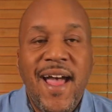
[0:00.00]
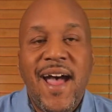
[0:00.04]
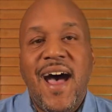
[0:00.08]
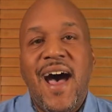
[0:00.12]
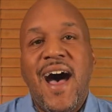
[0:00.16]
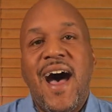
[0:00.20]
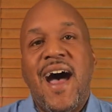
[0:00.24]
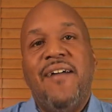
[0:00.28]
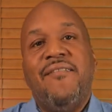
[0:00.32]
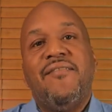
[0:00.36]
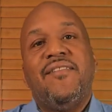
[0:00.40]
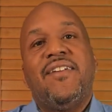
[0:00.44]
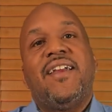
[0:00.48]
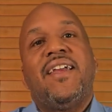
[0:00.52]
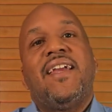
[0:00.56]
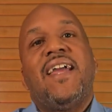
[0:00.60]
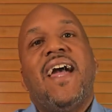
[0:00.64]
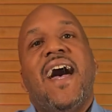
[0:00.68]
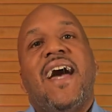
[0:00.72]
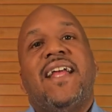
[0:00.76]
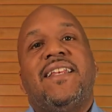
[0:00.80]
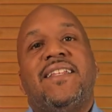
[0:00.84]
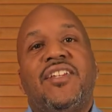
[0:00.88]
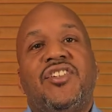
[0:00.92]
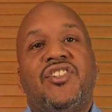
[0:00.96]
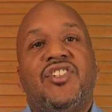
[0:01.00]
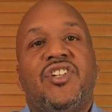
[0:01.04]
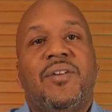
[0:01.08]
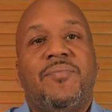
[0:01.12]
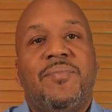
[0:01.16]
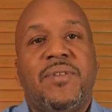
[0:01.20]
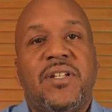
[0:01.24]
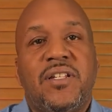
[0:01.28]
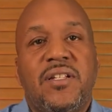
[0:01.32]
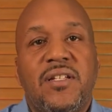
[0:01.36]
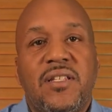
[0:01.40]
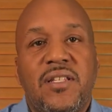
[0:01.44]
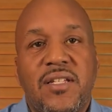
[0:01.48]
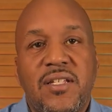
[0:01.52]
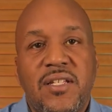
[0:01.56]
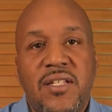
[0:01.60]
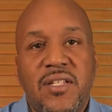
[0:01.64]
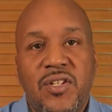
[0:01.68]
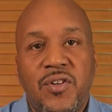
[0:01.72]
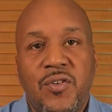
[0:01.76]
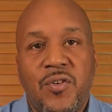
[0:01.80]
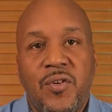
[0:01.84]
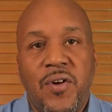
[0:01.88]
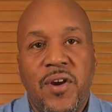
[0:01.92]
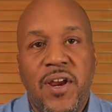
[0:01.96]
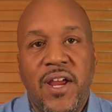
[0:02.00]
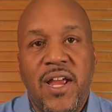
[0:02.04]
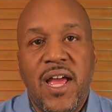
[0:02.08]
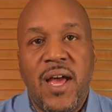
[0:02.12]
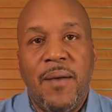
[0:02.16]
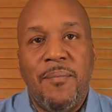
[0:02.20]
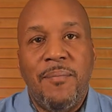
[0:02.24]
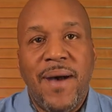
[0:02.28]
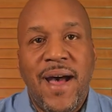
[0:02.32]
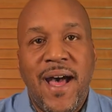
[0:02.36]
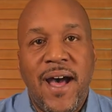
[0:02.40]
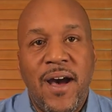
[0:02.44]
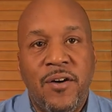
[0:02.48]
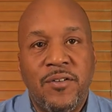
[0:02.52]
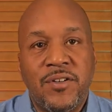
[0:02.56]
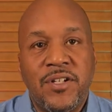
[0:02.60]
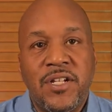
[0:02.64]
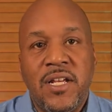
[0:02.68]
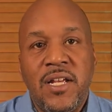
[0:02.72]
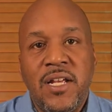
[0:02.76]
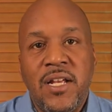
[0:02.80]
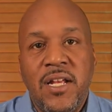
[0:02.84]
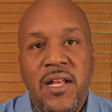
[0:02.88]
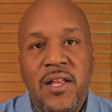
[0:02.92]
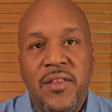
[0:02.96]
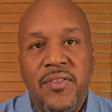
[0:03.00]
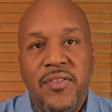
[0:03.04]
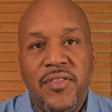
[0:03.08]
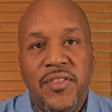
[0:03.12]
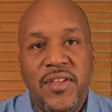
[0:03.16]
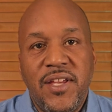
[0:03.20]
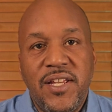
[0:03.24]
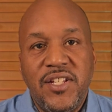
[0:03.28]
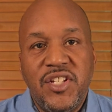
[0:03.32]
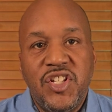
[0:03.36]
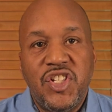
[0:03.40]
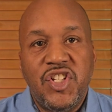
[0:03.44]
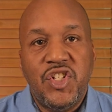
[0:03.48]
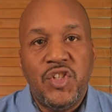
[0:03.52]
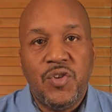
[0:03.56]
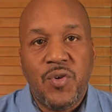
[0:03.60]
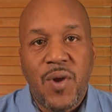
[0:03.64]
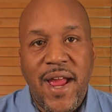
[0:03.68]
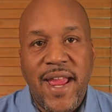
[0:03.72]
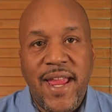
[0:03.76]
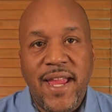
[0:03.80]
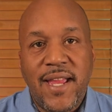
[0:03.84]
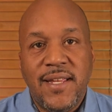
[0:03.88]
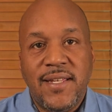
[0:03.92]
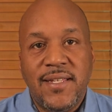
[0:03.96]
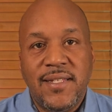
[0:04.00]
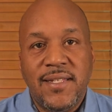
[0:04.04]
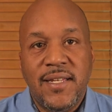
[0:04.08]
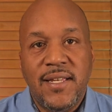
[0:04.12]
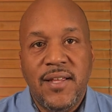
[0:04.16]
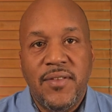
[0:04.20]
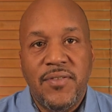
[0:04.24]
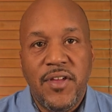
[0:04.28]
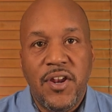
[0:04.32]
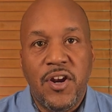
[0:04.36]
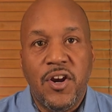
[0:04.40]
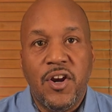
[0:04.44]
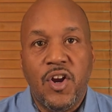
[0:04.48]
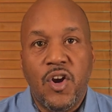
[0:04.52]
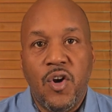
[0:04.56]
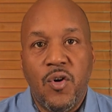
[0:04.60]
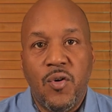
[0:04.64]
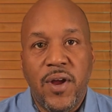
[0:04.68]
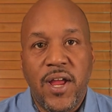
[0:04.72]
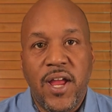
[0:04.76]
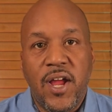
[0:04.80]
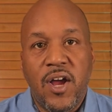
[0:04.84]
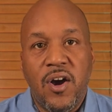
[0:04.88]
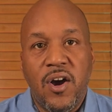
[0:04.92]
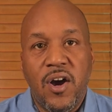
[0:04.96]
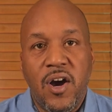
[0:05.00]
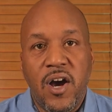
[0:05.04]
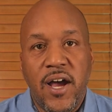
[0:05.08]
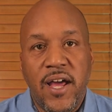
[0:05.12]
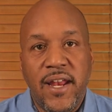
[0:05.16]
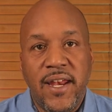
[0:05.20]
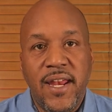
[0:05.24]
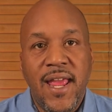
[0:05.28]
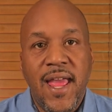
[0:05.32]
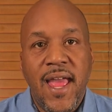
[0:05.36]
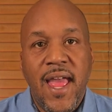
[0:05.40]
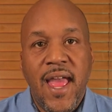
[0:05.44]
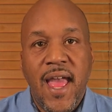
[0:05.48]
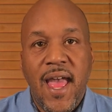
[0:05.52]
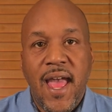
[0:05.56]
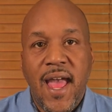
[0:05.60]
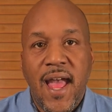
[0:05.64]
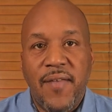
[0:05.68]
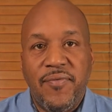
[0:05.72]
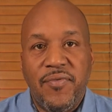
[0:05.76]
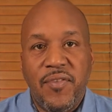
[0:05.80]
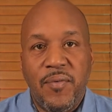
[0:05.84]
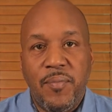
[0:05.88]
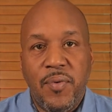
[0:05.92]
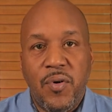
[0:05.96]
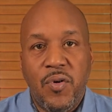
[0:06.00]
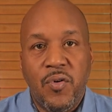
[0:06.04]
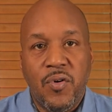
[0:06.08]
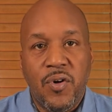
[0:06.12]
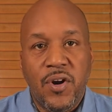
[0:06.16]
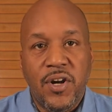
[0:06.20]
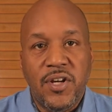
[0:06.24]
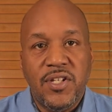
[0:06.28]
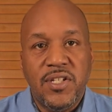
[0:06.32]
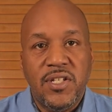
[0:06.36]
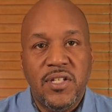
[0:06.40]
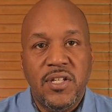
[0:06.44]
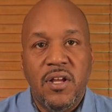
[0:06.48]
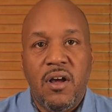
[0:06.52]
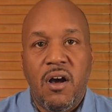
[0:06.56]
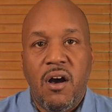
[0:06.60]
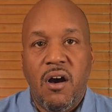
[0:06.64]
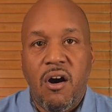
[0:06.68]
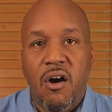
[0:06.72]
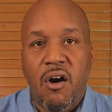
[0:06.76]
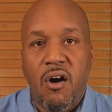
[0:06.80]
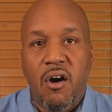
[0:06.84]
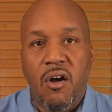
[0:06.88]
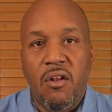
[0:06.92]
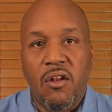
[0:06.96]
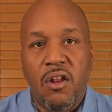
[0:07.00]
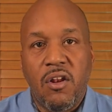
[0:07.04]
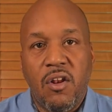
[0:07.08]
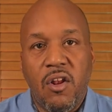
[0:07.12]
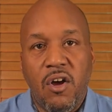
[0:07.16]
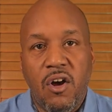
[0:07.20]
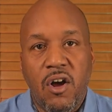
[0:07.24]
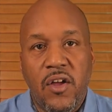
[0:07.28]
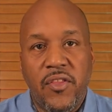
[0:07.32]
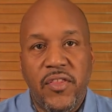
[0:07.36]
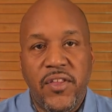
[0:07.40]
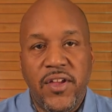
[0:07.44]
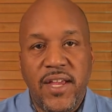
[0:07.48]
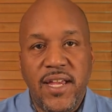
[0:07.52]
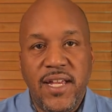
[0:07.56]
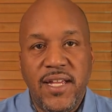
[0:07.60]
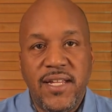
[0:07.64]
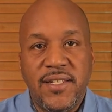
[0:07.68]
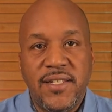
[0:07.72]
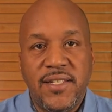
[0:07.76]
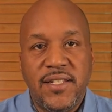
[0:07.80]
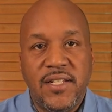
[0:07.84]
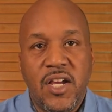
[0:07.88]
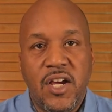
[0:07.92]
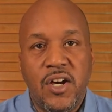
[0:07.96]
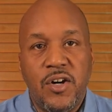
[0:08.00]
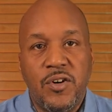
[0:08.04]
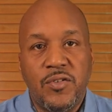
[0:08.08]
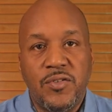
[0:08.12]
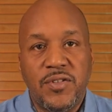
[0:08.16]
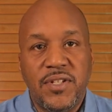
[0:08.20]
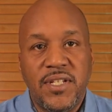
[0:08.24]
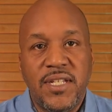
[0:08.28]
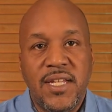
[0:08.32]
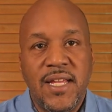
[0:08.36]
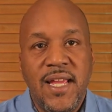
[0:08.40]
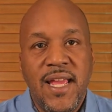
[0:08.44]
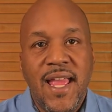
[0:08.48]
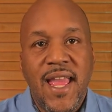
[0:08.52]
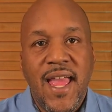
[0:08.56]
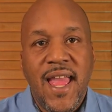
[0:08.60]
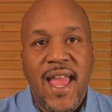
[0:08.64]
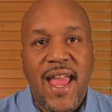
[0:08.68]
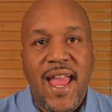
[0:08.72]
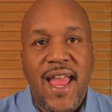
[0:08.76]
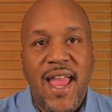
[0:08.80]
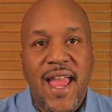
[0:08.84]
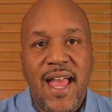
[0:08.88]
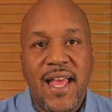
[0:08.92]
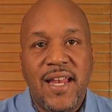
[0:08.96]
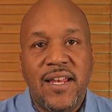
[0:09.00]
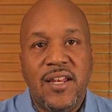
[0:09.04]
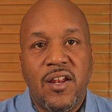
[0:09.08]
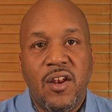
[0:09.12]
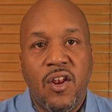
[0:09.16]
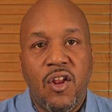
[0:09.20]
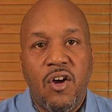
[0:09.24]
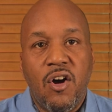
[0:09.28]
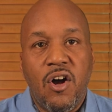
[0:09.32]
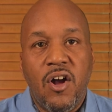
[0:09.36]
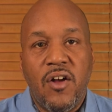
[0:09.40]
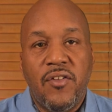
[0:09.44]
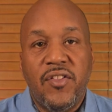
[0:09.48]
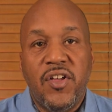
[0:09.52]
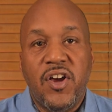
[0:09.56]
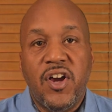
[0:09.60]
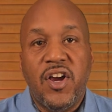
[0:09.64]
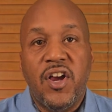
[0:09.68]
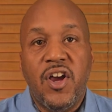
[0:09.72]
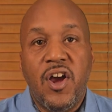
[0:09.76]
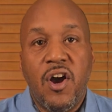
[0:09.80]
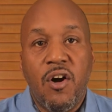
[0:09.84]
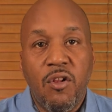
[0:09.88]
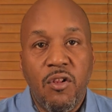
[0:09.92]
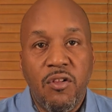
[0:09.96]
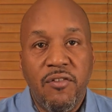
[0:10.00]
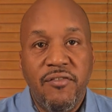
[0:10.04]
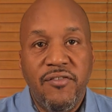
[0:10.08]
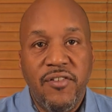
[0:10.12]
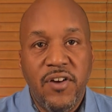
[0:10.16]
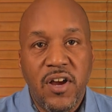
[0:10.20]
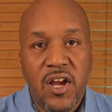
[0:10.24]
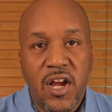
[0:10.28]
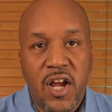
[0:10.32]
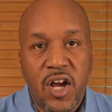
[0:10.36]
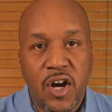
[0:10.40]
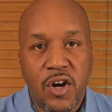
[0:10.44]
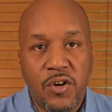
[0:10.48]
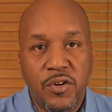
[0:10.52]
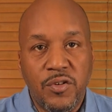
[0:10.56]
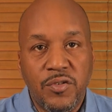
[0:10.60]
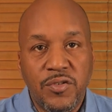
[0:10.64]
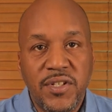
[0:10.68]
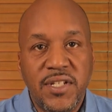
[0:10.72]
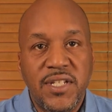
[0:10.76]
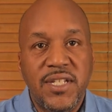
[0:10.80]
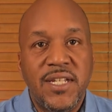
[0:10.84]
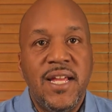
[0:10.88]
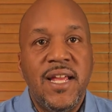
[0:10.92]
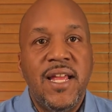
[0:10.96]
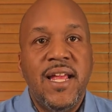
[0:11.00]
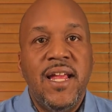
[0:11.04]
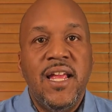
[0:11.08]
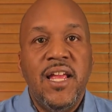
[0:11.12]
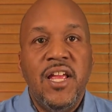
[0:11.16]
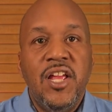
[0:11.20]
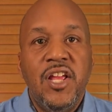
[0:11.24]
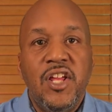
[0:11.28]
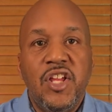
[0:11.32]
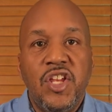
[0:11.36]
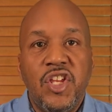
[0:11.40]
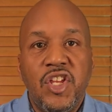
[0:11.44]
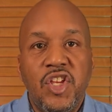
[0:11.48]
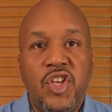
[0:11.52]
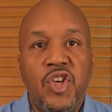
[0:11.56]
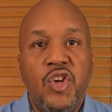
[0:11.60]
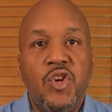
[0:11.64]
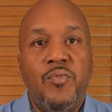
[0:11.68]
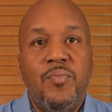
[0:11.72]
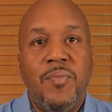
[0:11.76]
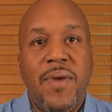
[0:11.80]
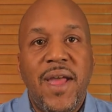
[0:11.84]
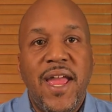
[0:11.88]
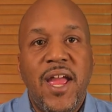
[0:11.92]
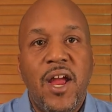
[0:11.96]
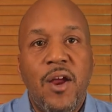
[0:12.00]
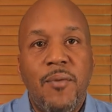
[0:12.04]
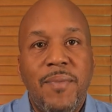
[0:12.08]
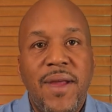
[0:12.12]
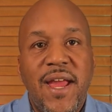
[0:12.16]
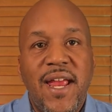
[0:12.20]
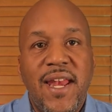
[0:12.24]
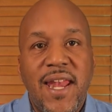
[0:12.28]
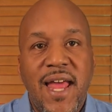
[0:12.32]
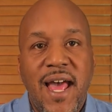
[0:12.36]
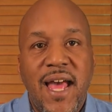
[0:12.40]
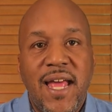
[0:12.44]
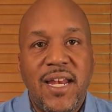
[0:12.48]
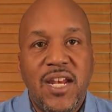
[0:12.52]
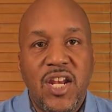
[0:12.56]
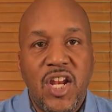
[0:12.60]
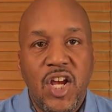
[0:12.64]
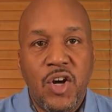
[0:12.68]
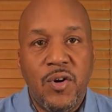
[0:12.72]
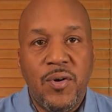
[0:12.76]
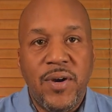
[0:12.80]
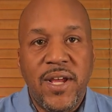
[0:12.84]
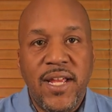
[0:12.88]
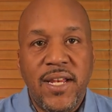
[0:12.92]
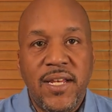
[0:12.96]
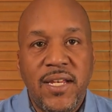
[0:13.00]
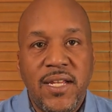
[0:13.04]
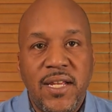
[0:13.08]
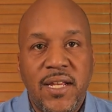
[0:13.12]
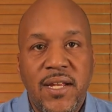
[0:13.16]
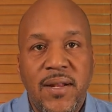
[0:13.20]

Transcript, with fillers: I've got to jump into this story about the strikes that are going on at the ports all along the East Coast and along the Gulf Coast. You may or may not know it,